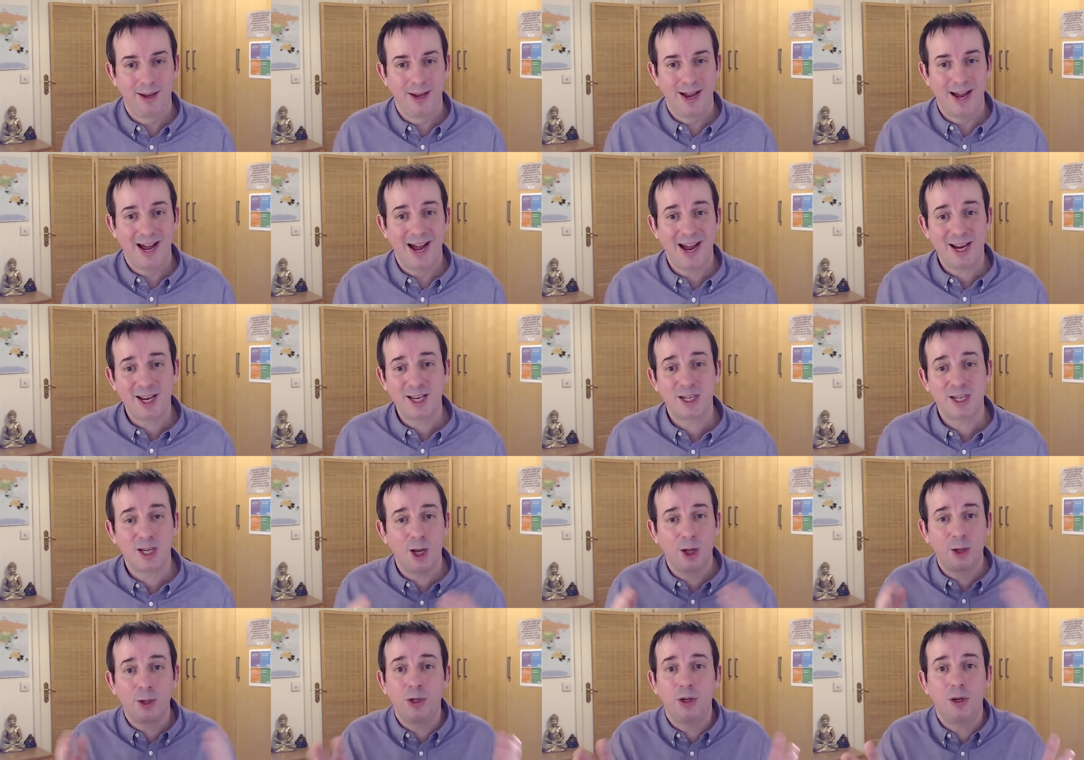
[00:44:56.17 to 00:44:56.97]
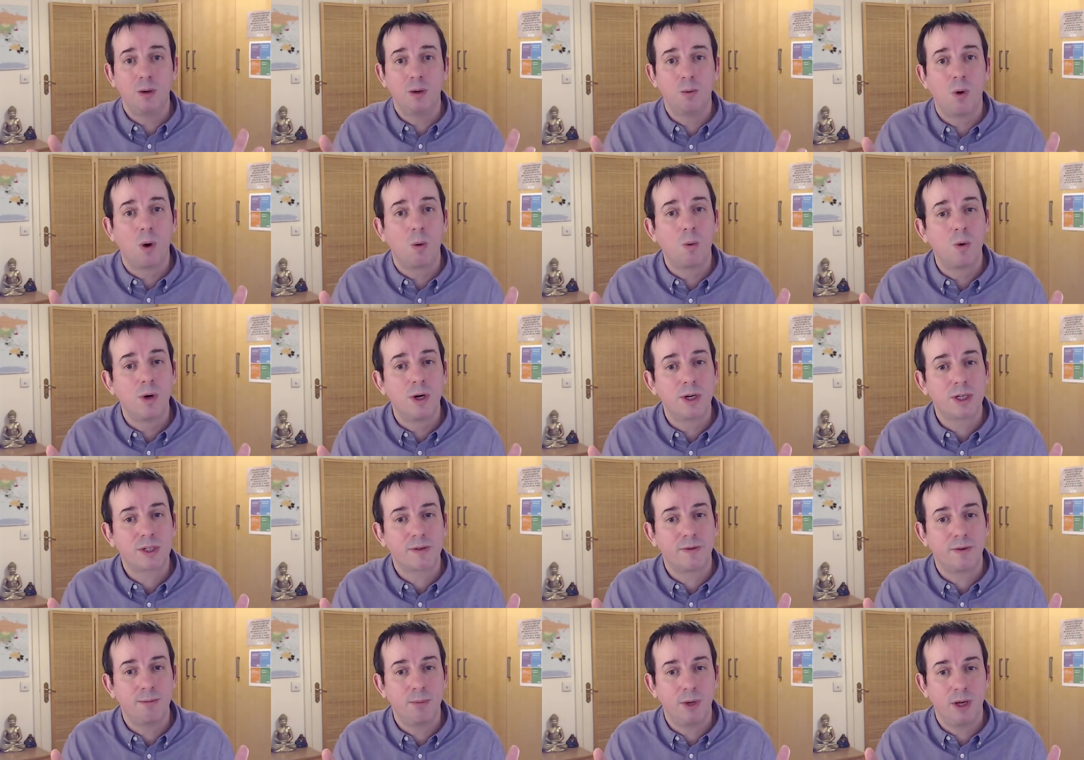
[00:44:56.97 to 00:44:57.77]
I can tell you what works
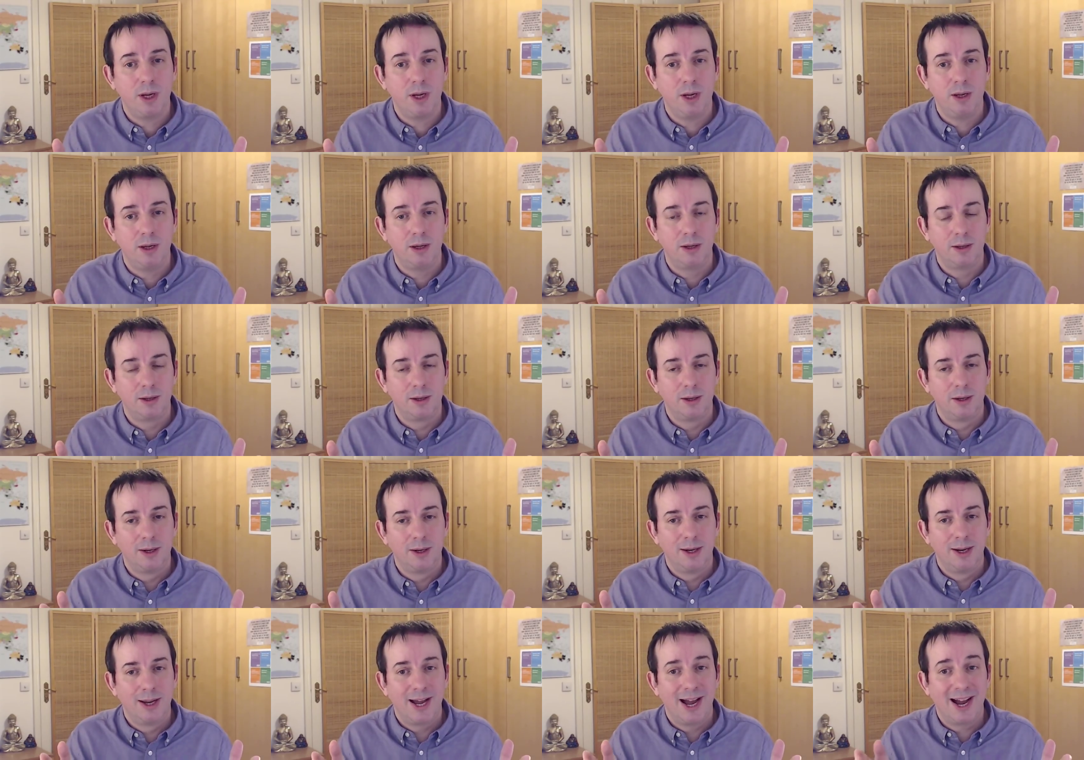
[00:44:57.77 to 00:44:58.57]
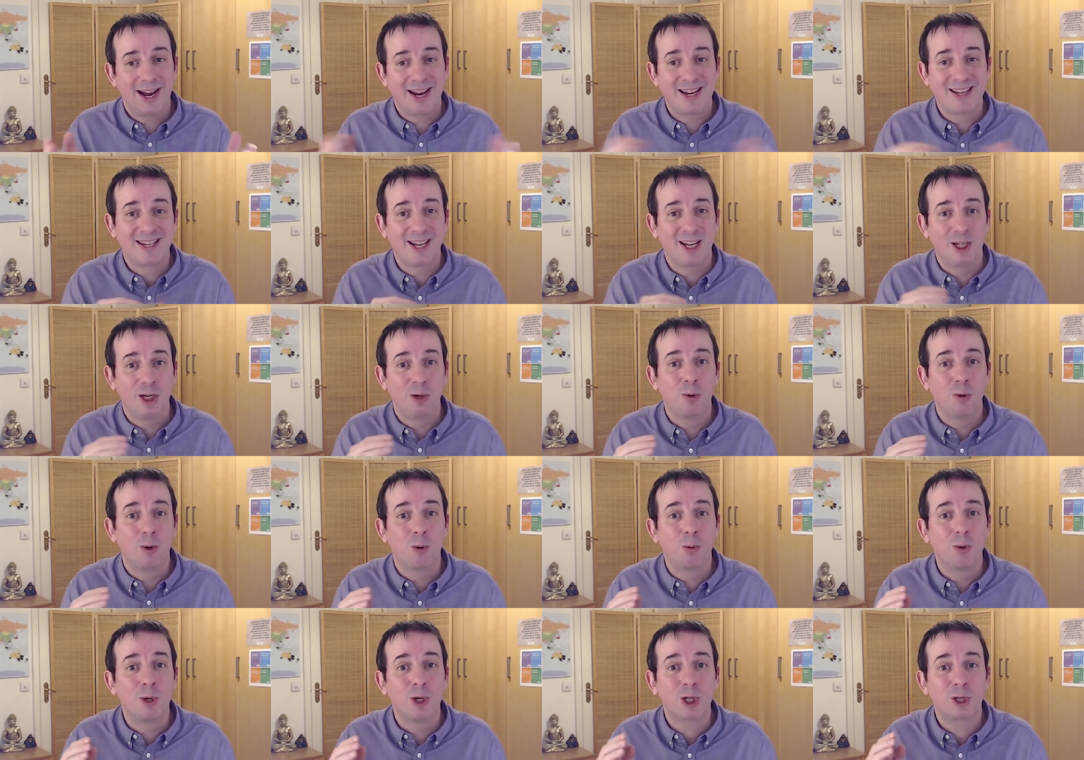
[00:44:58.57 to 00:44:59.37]
for me. I can tell you
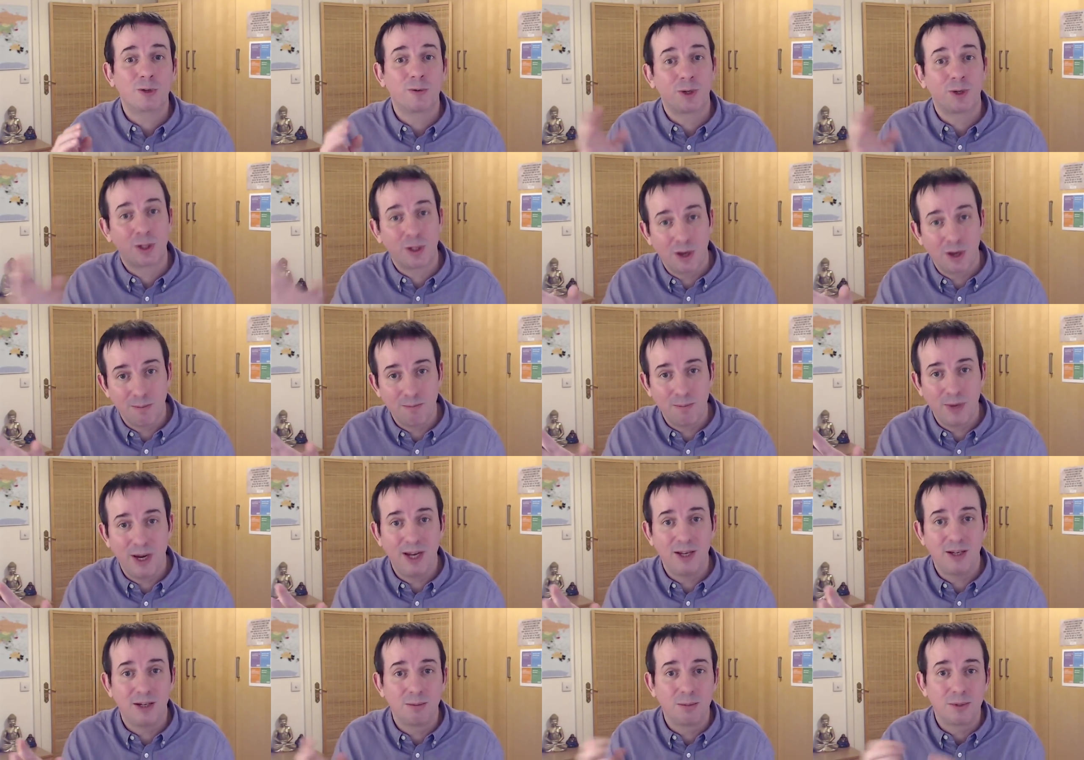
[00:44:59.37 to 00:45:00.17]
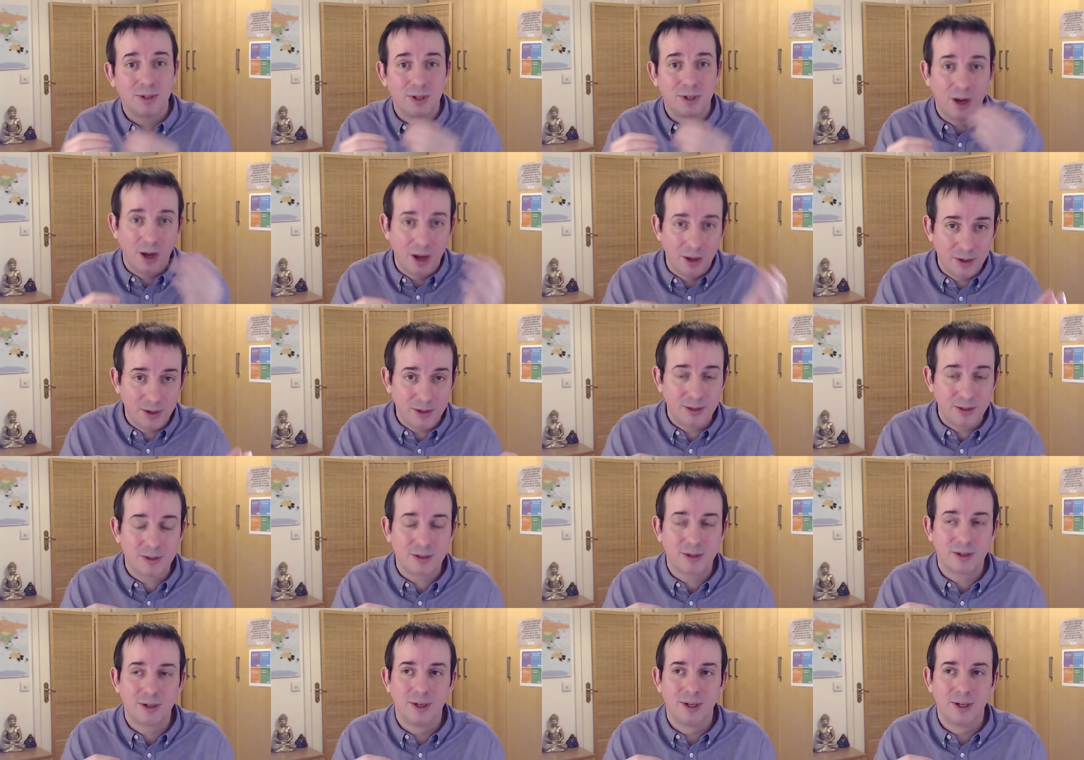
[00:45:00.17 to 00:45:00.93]
what works for some mediums, others.